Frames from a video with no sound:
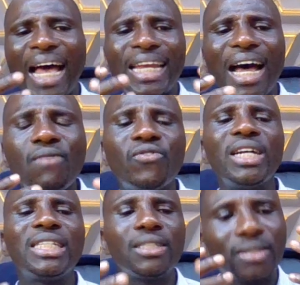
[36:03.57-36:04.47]
an
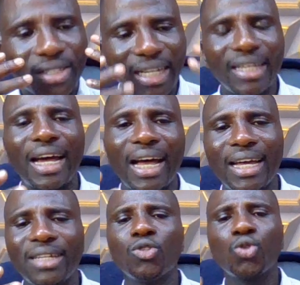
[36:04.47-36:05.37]
average
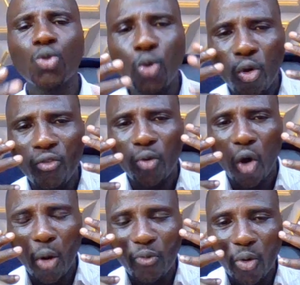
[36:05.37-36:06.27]
trader to
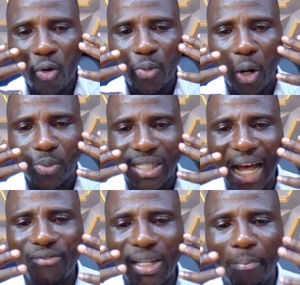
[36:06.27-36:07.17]

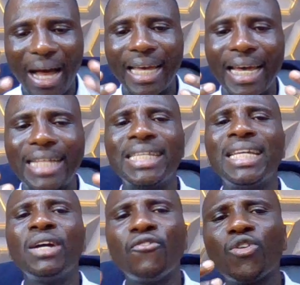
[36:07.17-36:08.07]
observe the market
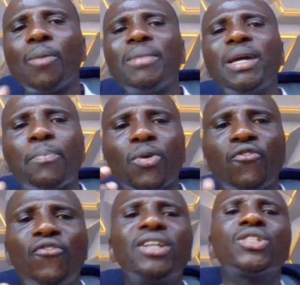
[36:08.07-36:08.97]
from a
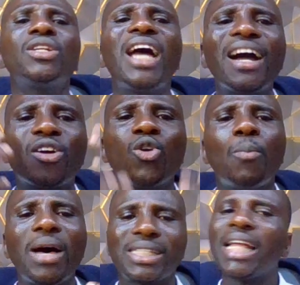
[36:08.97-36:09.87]
professional
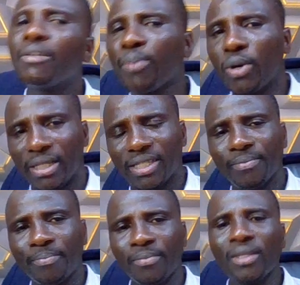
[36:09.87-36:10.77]
global standpoint.
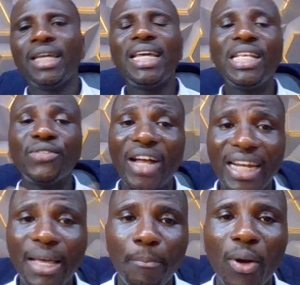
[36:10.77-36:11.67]
It's
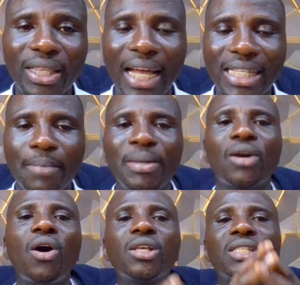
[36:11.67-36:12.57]
very important
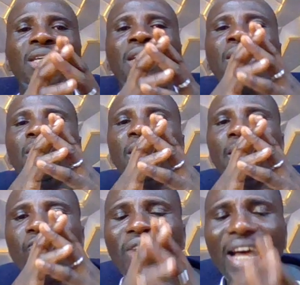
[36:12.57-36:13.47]
because
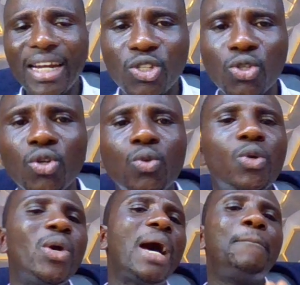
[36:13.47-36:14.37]
very soon
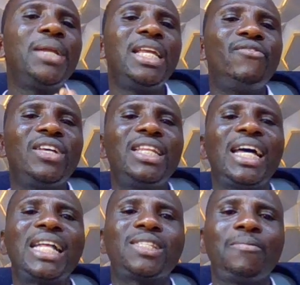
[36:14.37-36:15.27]
we are believing
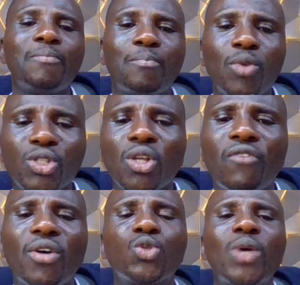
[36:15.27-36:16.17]
that most
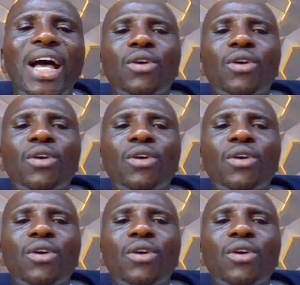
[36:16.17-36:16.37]
of us, we are